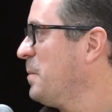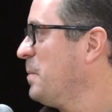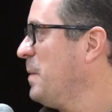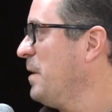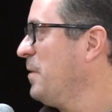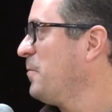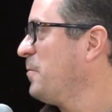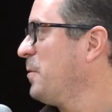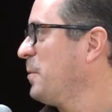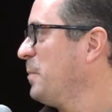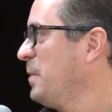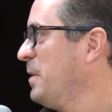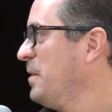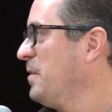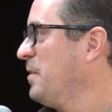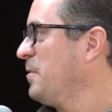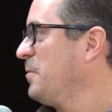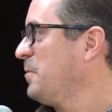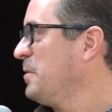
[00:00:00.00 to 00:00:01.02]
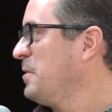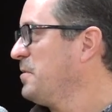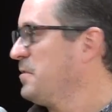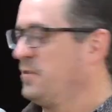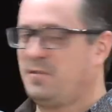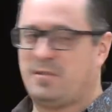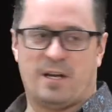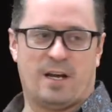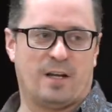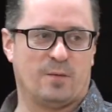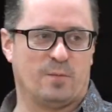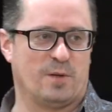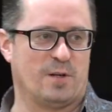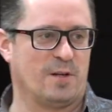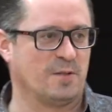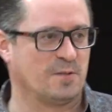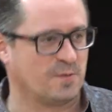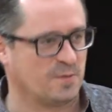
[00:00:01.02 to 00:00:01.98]
mentoring me, not only as a child,
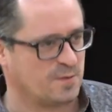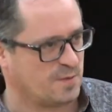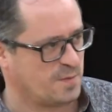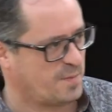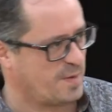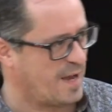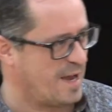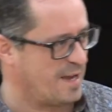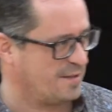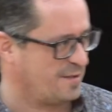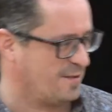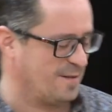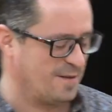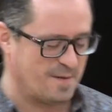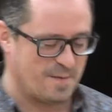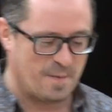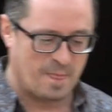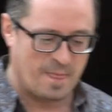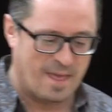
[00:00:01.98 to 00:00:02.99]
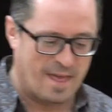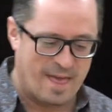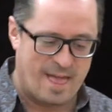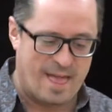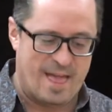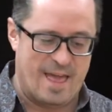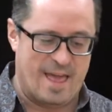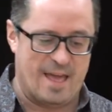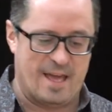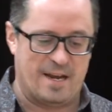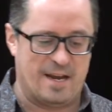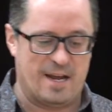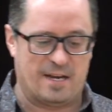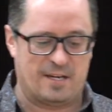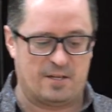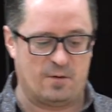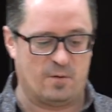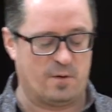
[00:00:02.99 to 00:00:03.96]
but also as a pastor. And
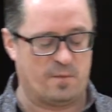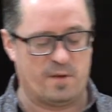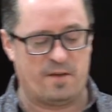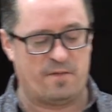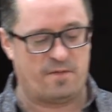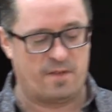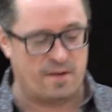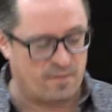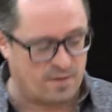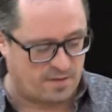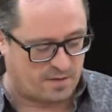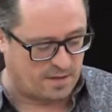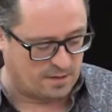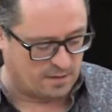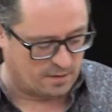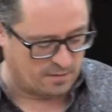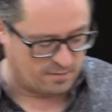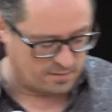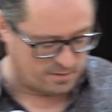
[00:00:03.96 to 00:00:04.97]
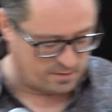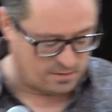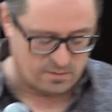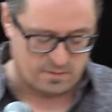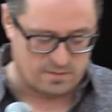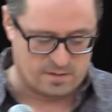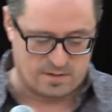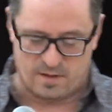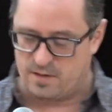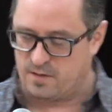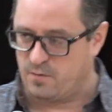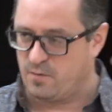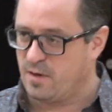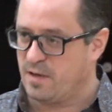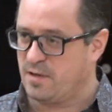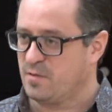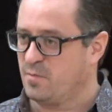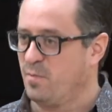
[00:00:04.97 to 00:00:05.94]
actually, one of my favorite theologians who I
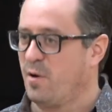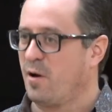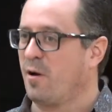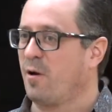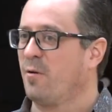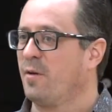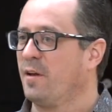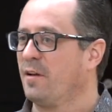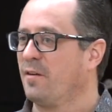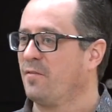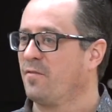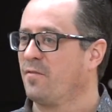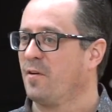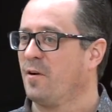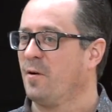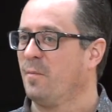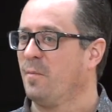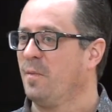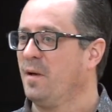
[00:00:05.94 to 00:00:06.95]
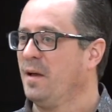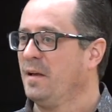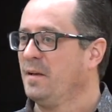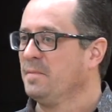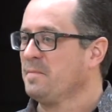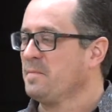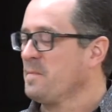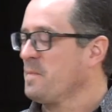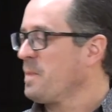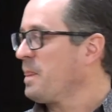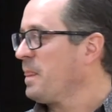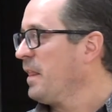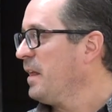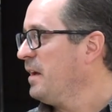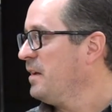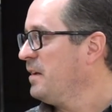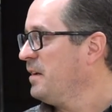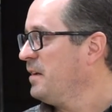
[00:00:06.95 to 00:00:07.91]
was borrowing from
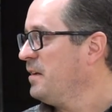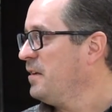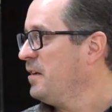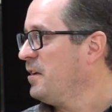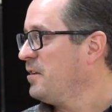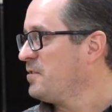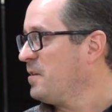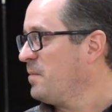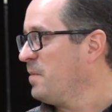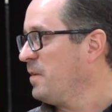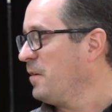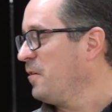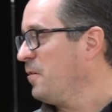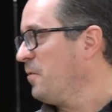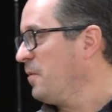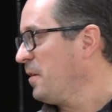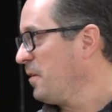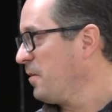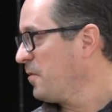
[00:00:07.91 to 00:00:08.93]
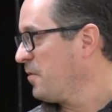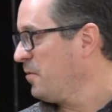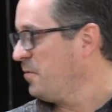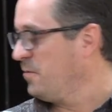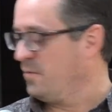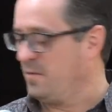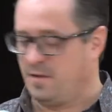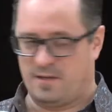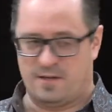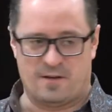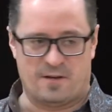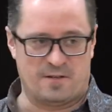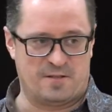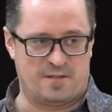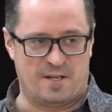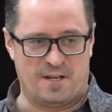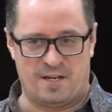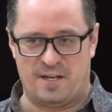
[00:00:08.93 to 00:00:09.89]
as I've been going through our
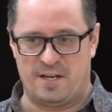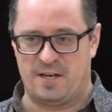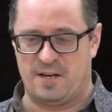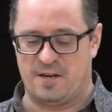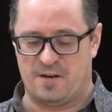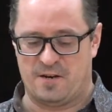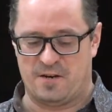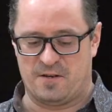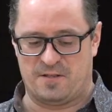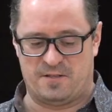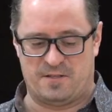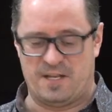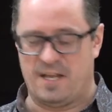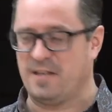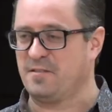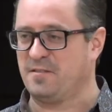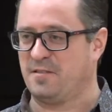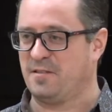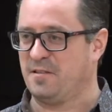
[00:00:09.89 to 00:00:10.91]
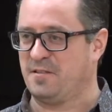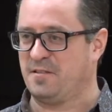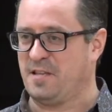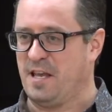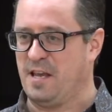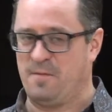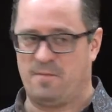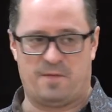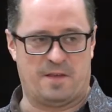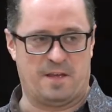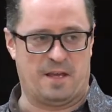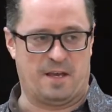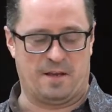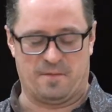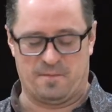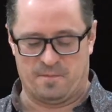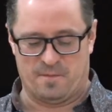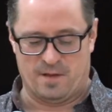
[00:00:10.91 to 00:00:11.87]
study here says the same
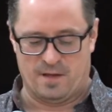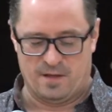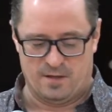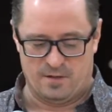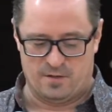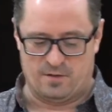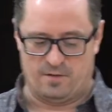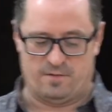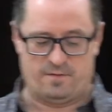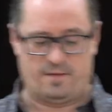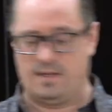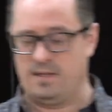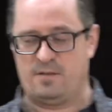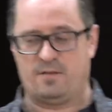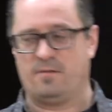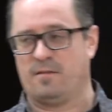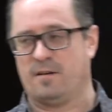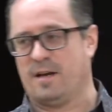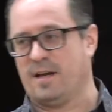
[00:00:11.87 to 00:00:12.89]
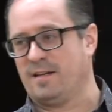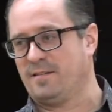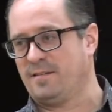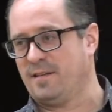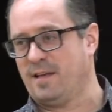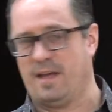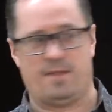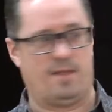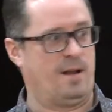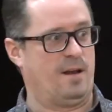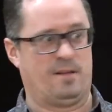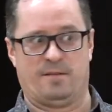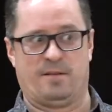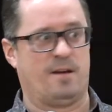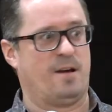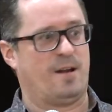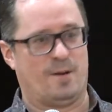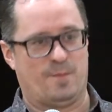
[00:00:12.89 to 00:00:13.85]
thing. So if these two guys say it, then
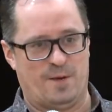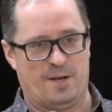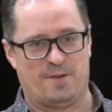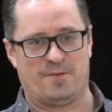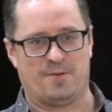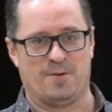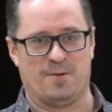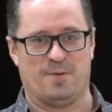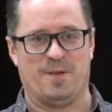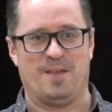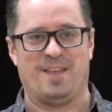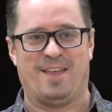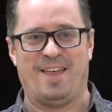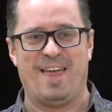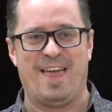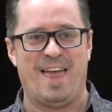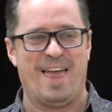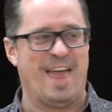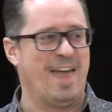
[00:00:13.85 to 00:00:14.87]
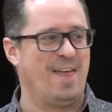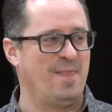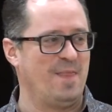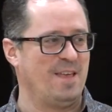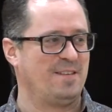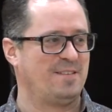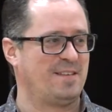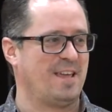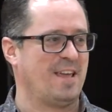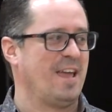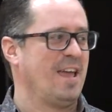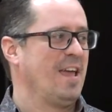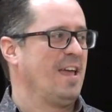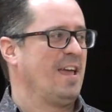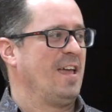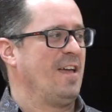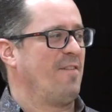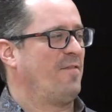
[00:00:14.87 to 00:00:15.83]
it's got to be true. And they say,
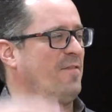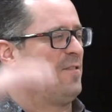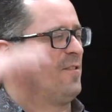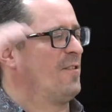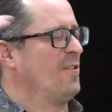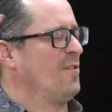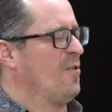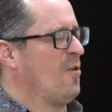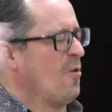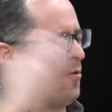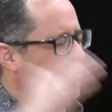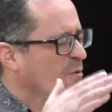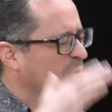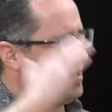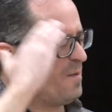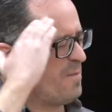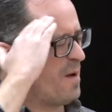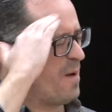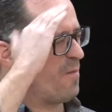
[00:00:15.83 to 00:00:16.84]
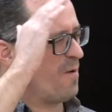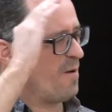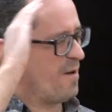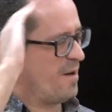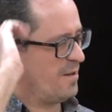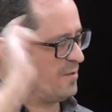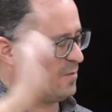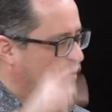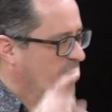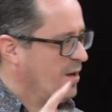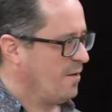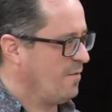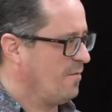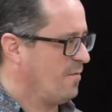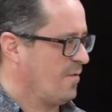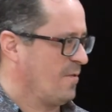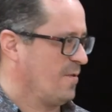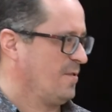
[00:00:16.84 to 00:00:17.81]
if you can only memorize
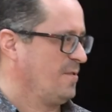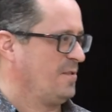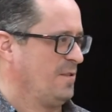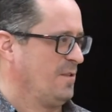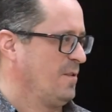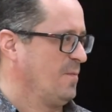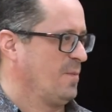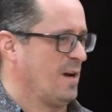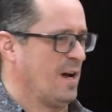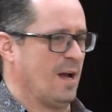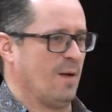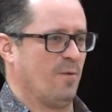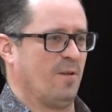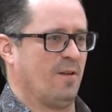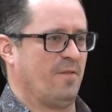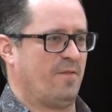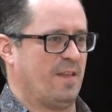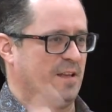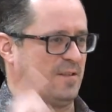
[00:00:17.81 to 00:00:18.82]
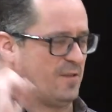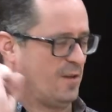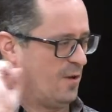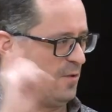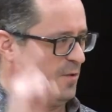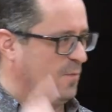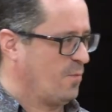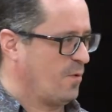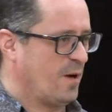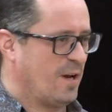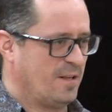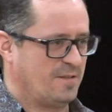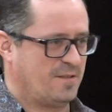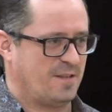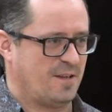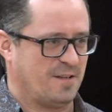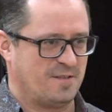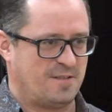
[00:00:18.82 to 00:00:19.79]
one verse in the Bible, if that's all the brain
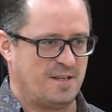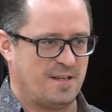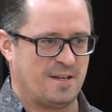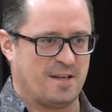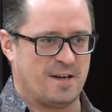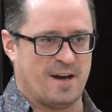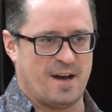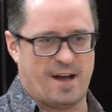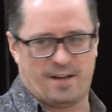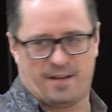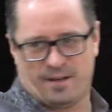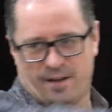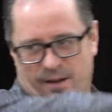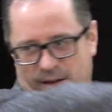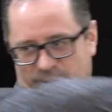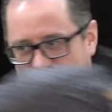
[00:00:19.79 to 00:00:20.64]
cells you got,